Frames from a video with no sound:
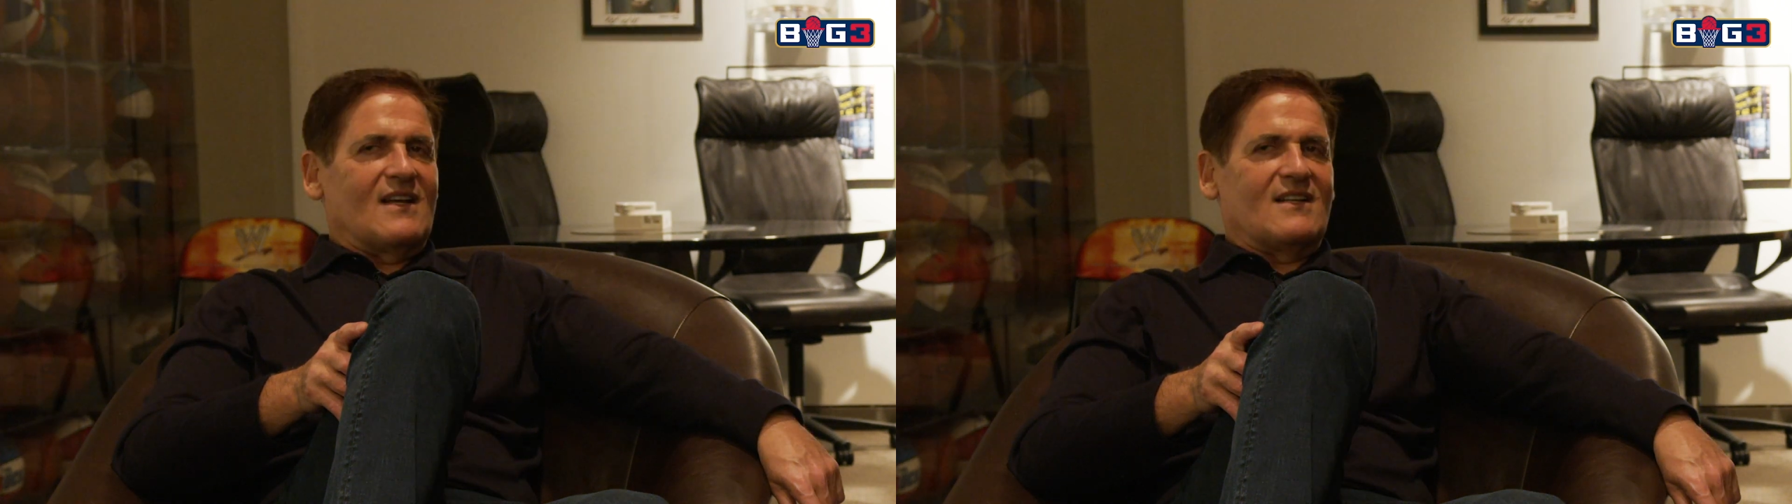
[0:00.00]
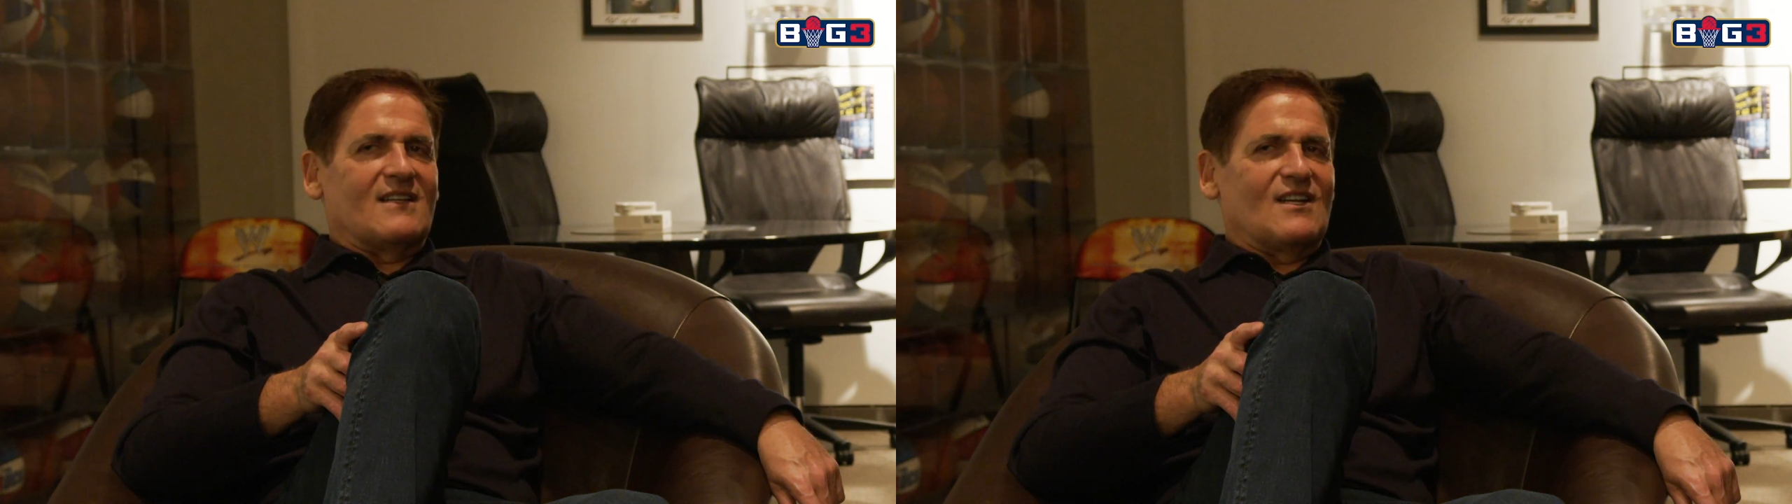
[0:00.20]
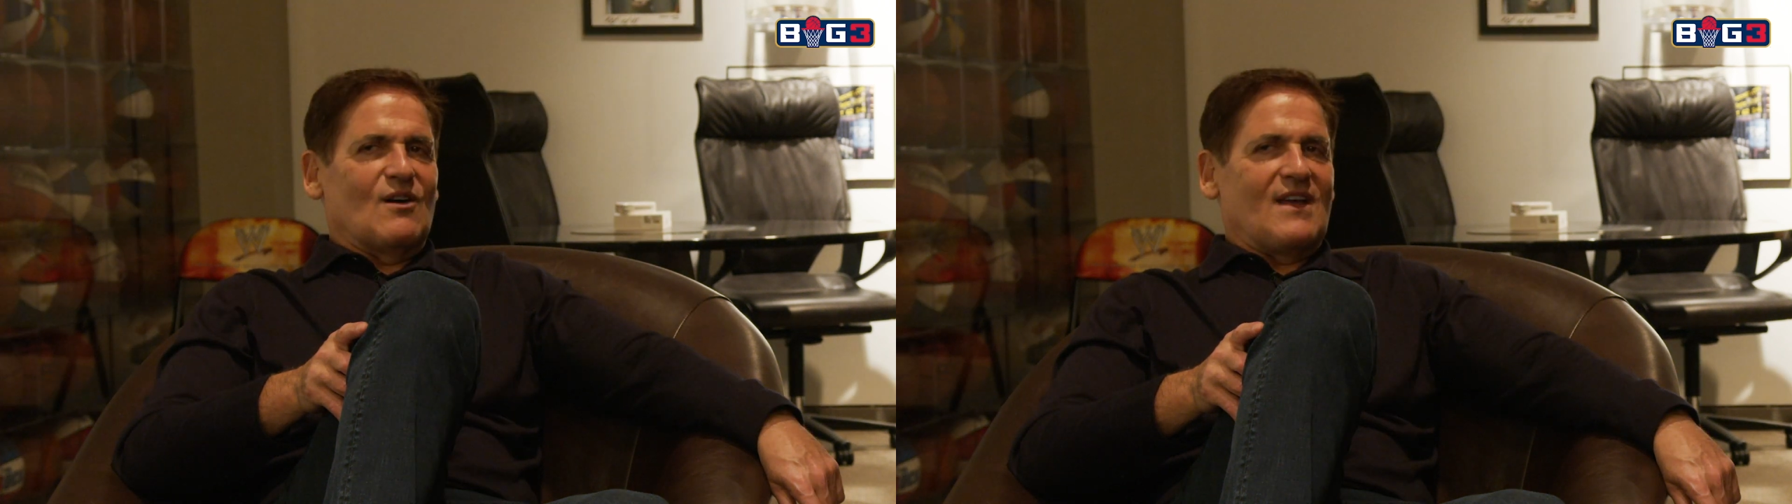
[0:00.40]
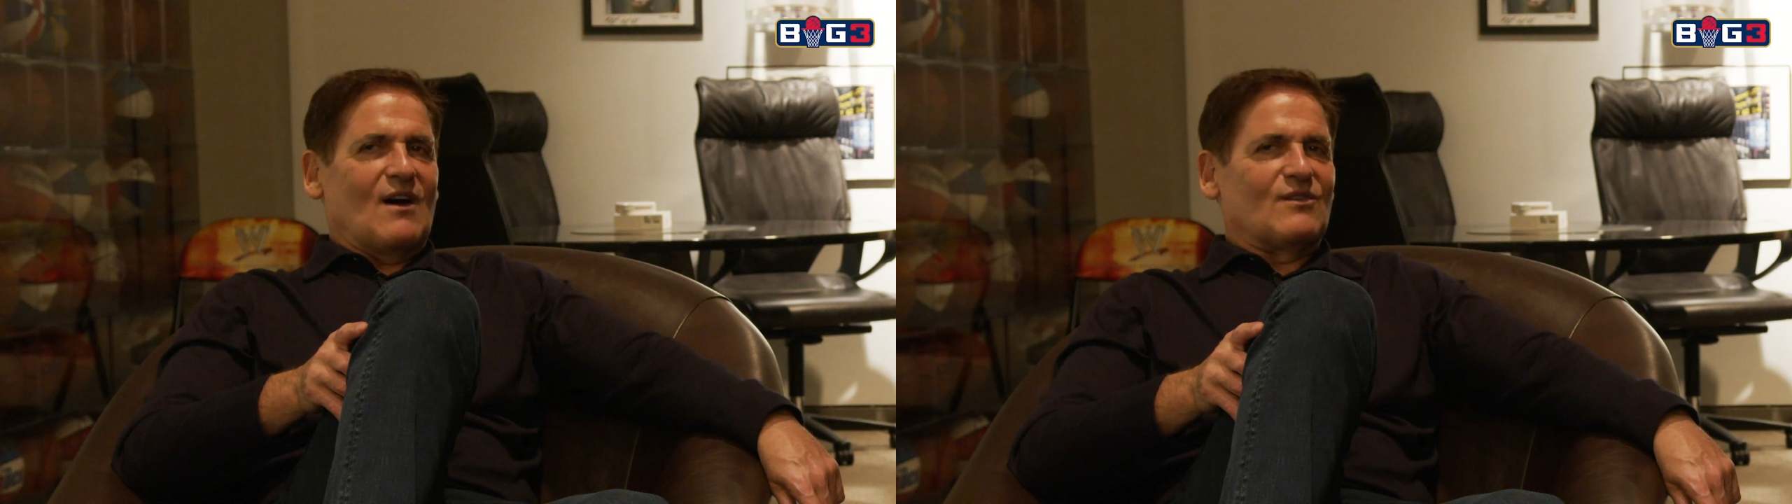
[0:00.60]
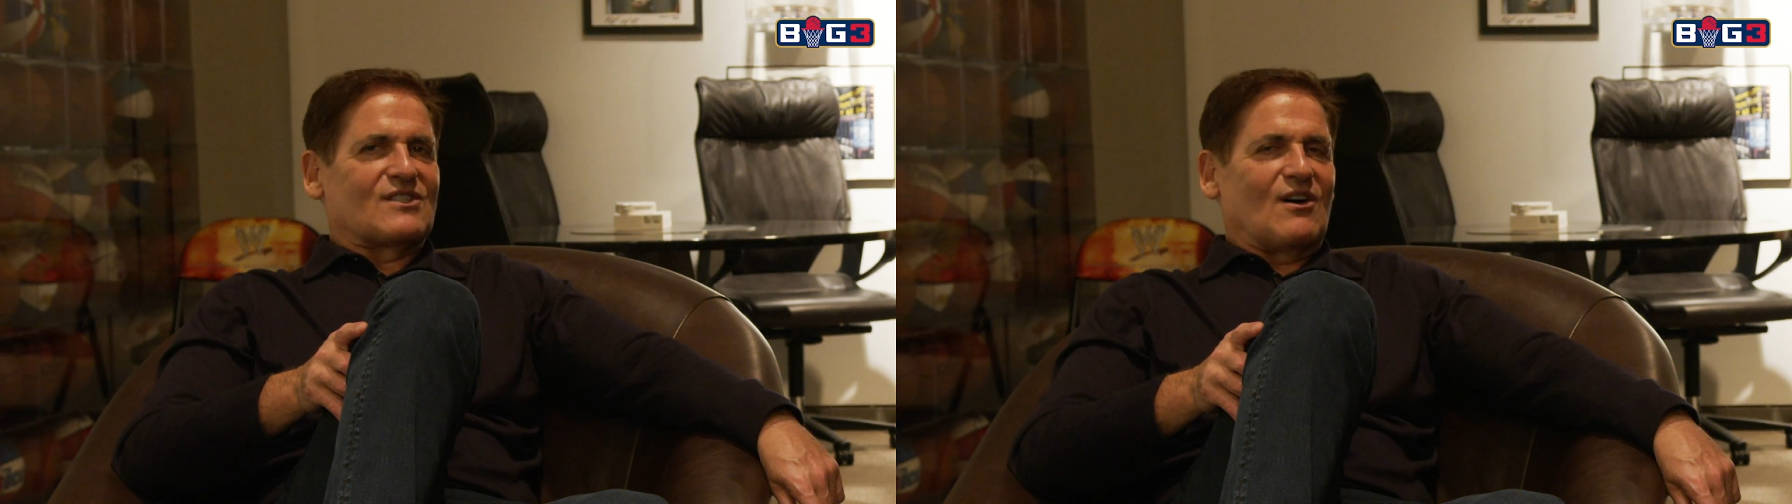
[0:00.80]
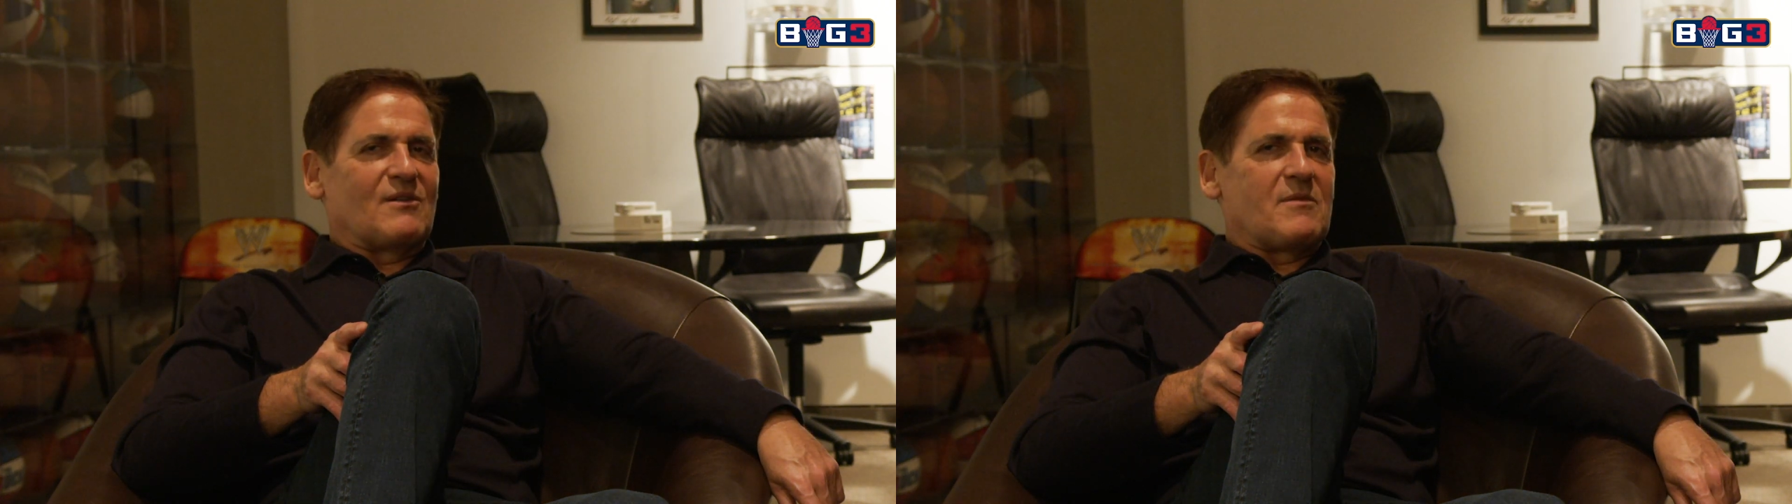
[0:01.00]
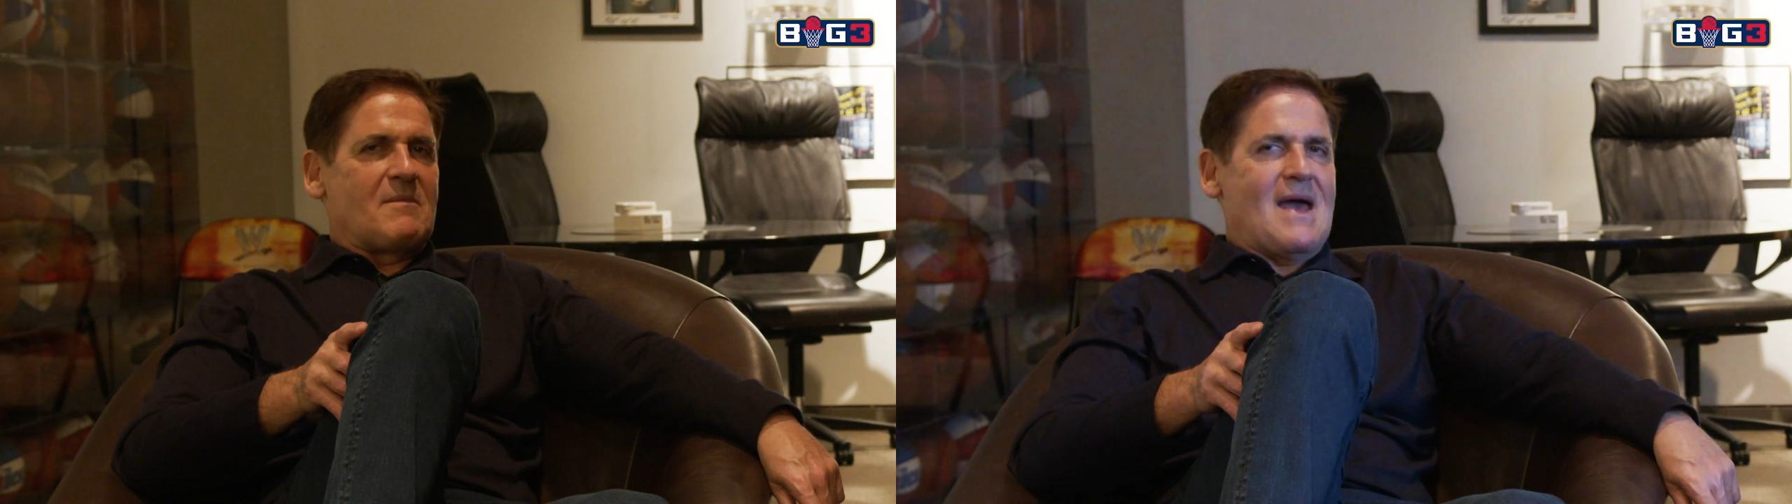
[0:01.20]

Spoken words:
And, they always called him the